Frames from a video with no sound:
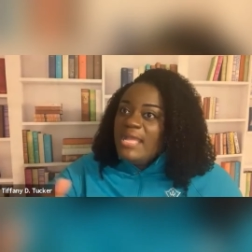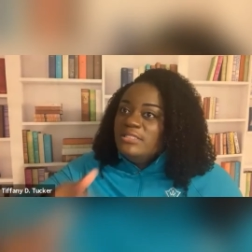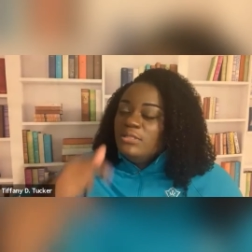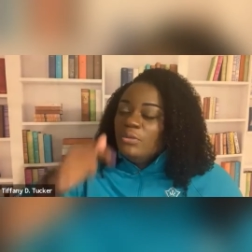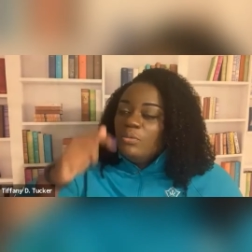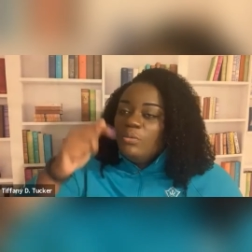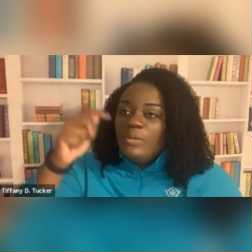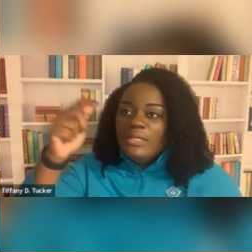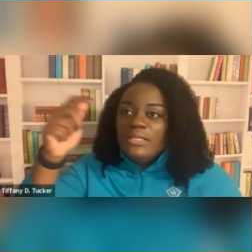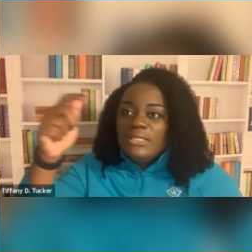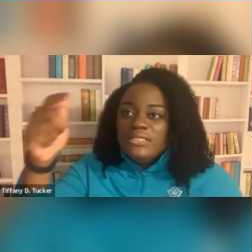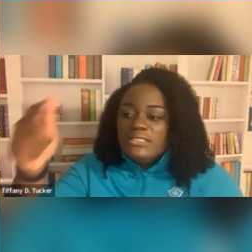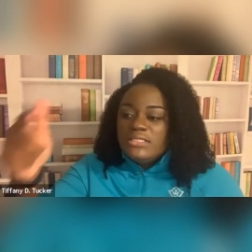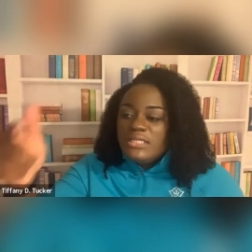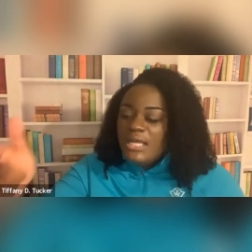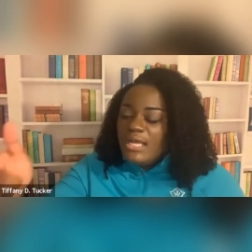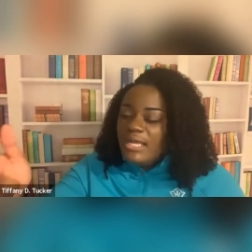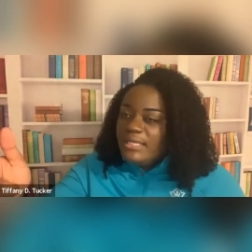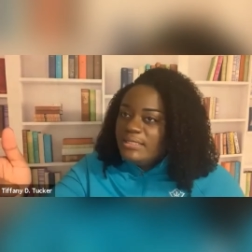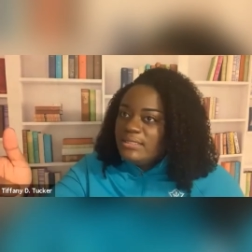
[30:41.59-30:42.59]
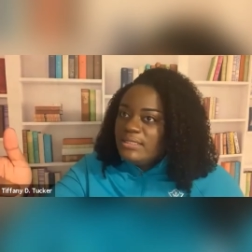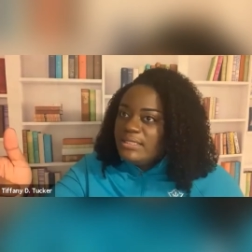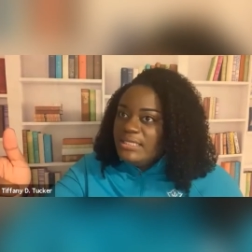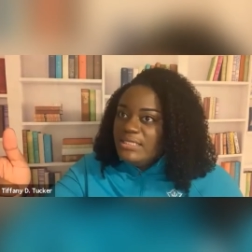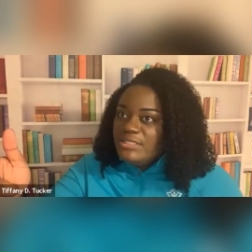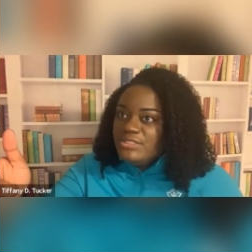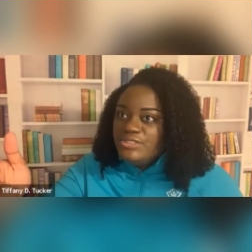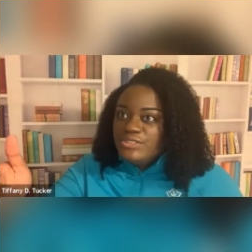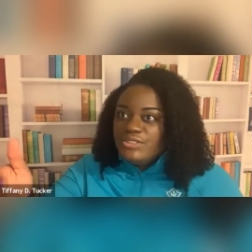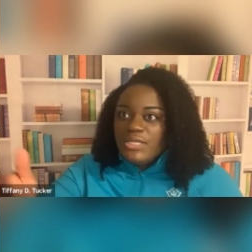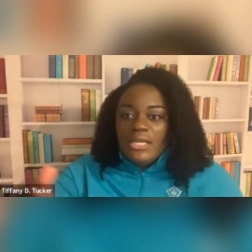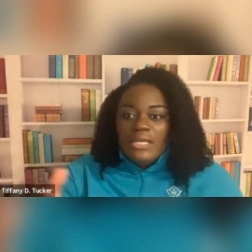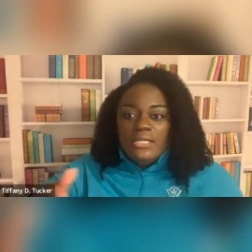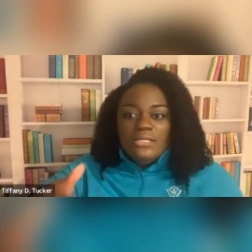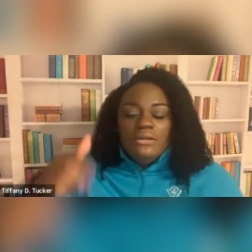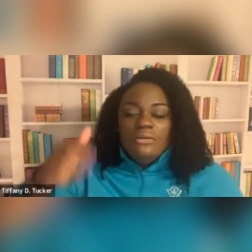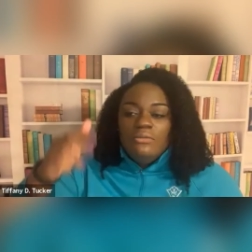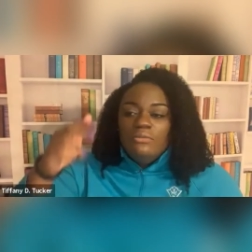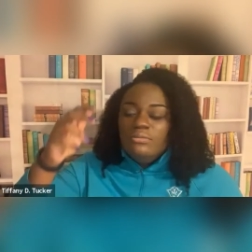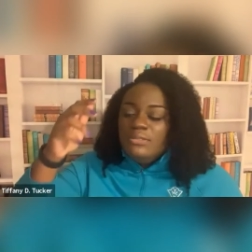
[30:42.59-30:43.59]
the willing to unleash,
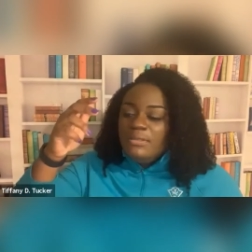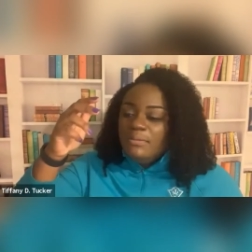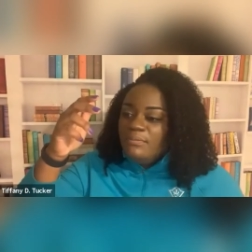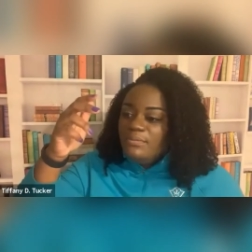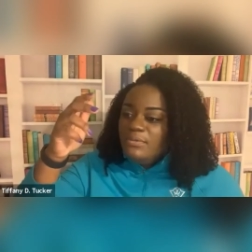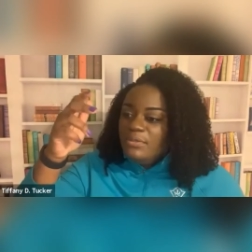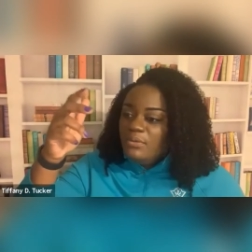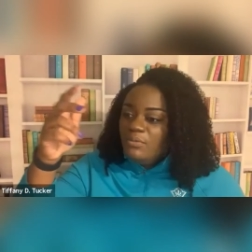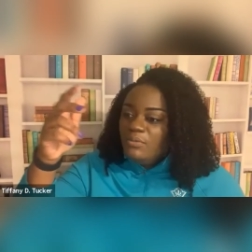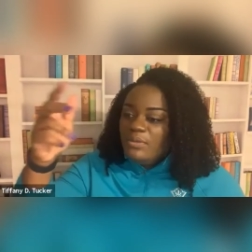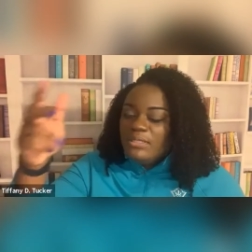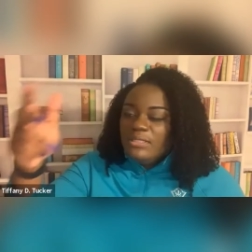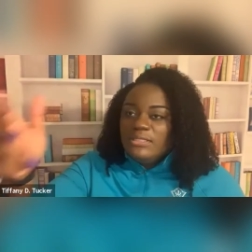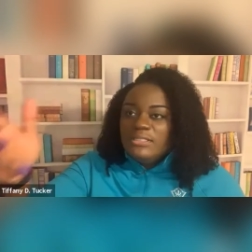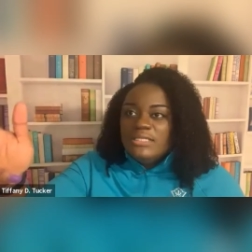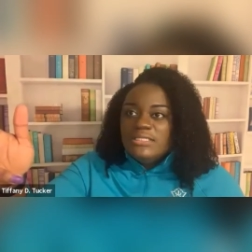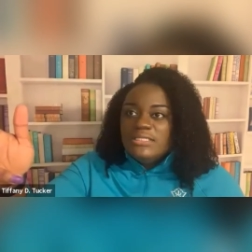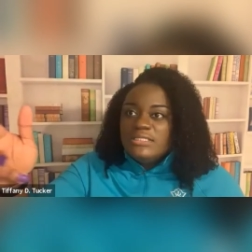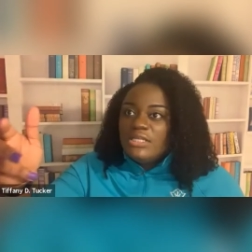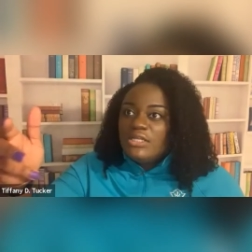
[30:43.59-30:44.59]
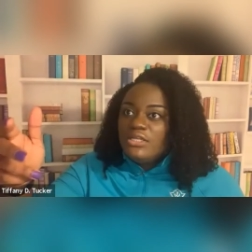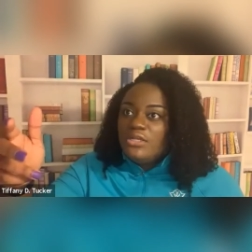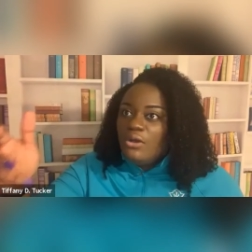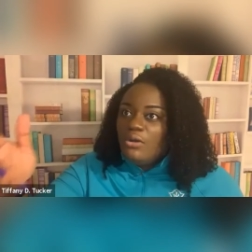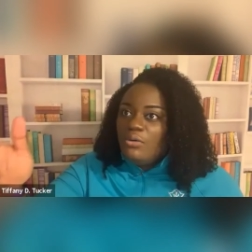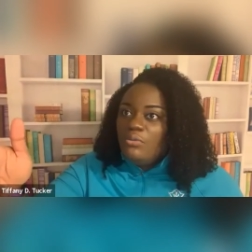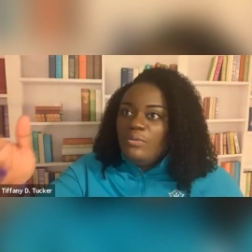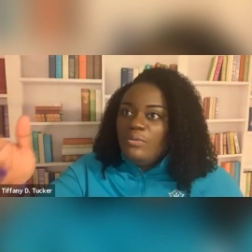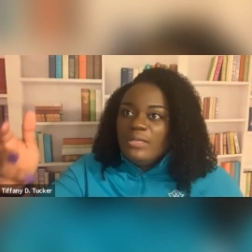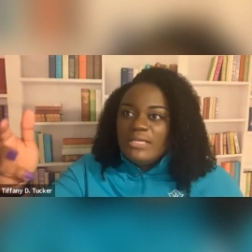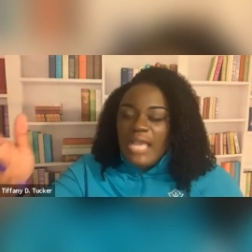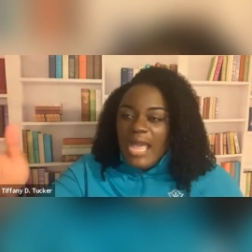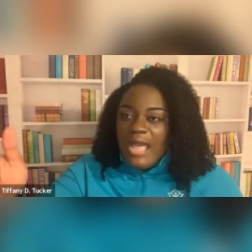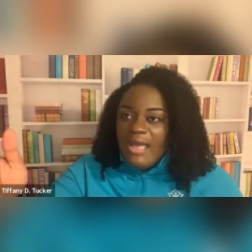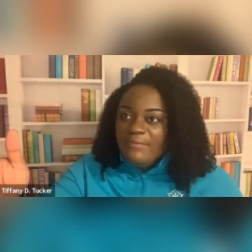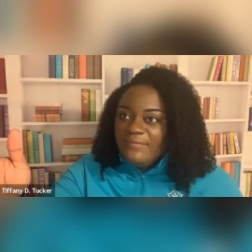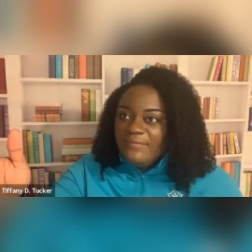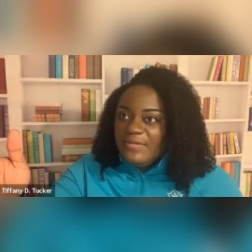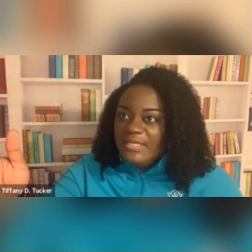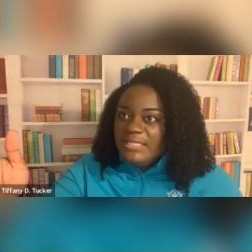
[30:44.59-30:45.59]
the willingness to go with
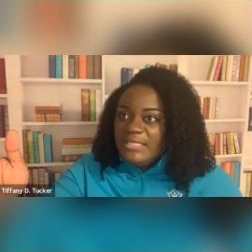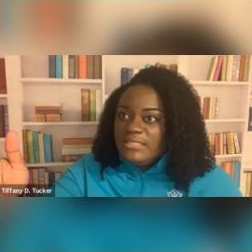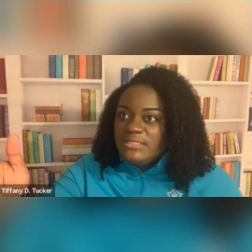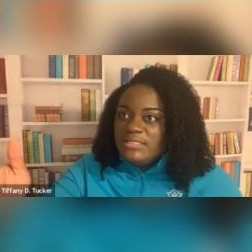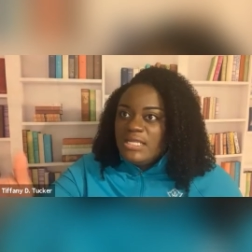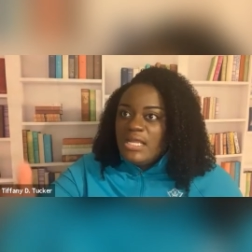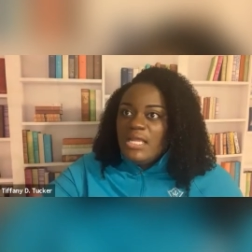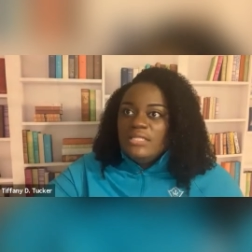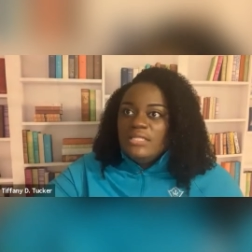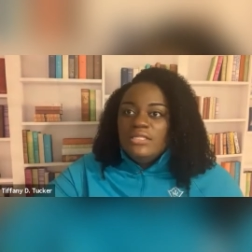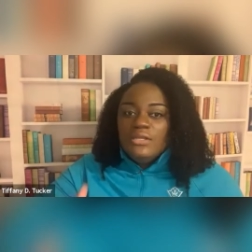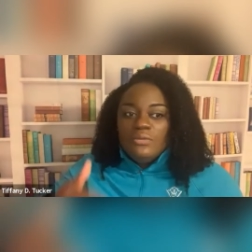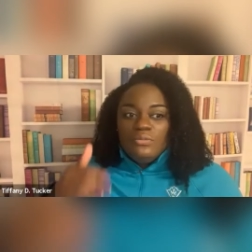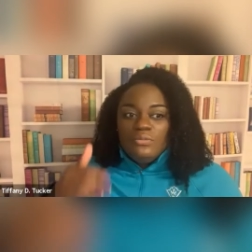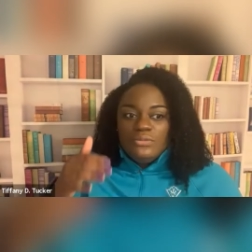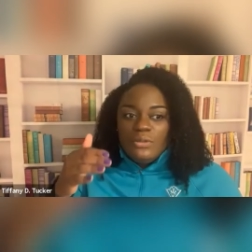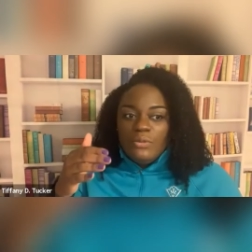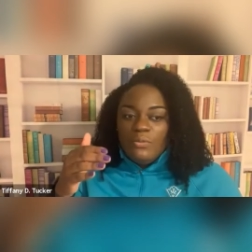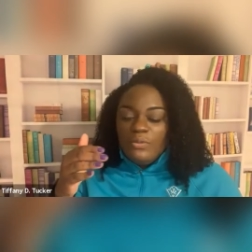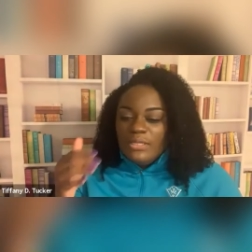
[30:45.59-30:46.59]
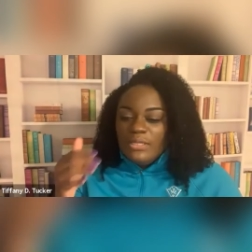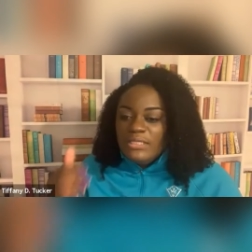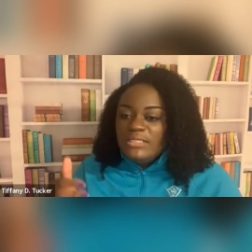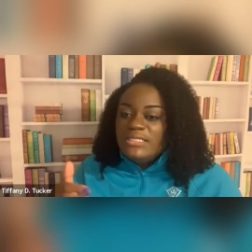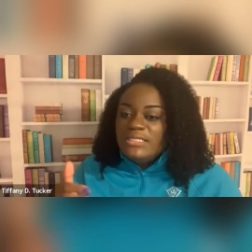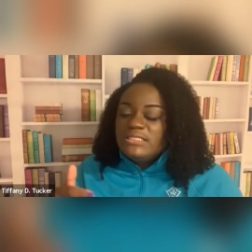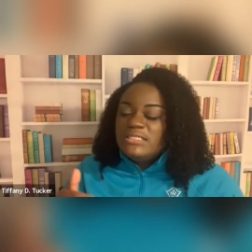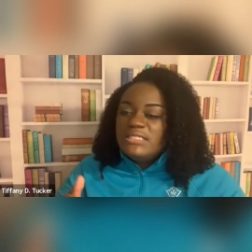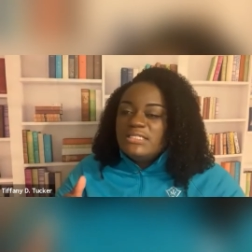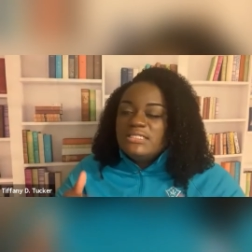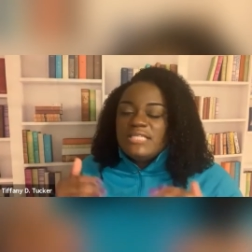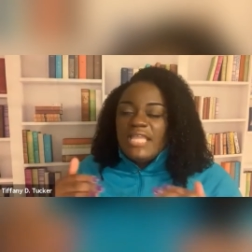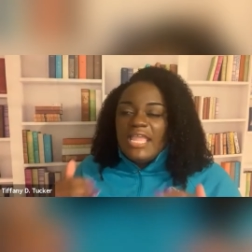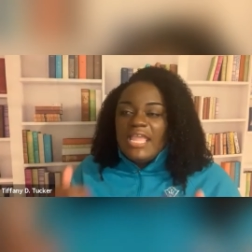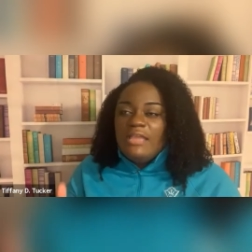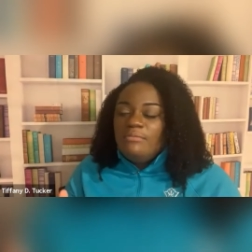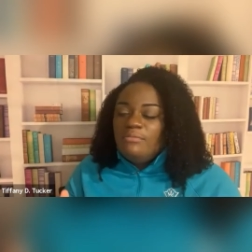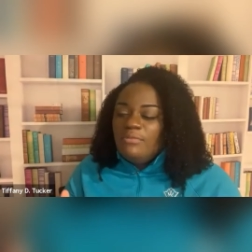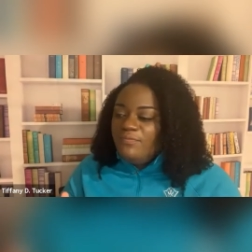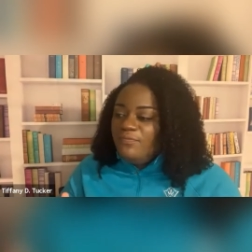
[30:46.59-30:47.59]
confidence, the willingness to
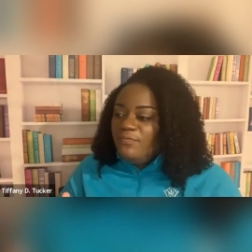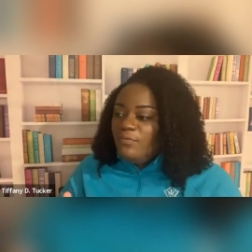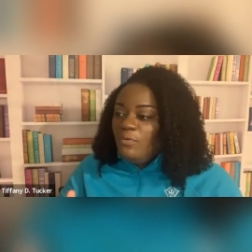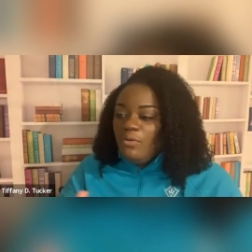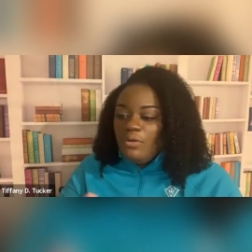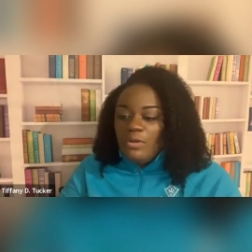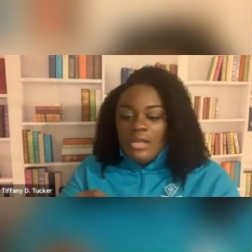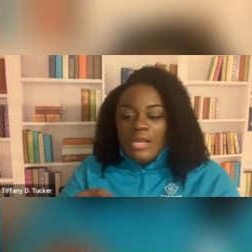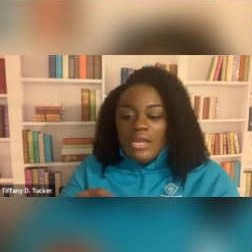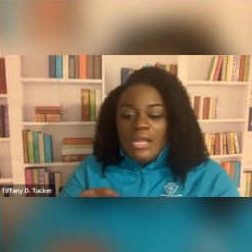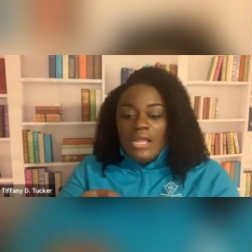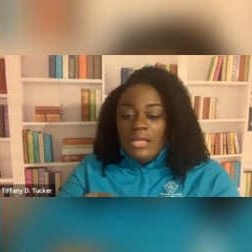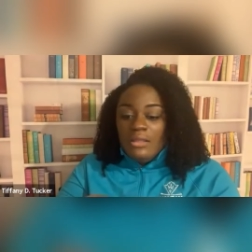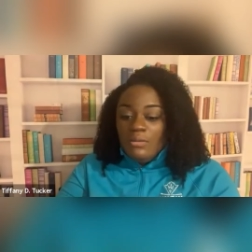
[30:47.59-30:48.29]
stand before,